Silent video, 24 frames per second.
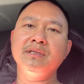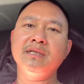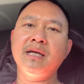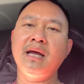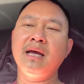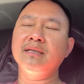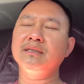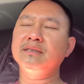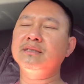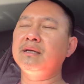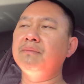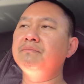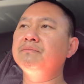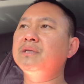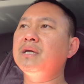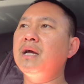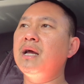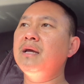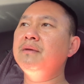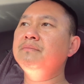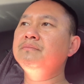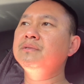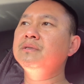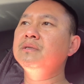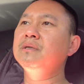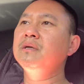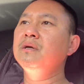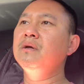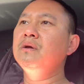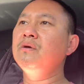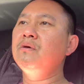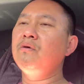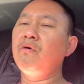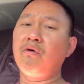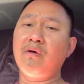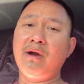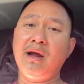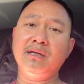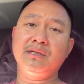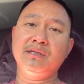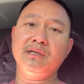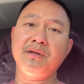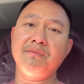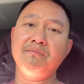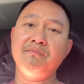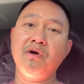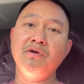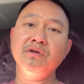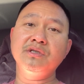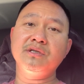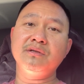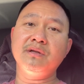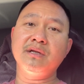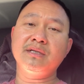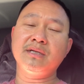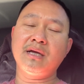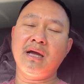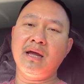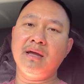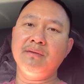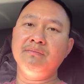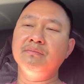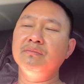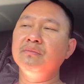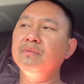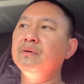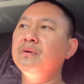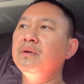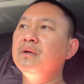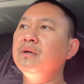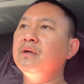is that sometimes, or actually most of the time,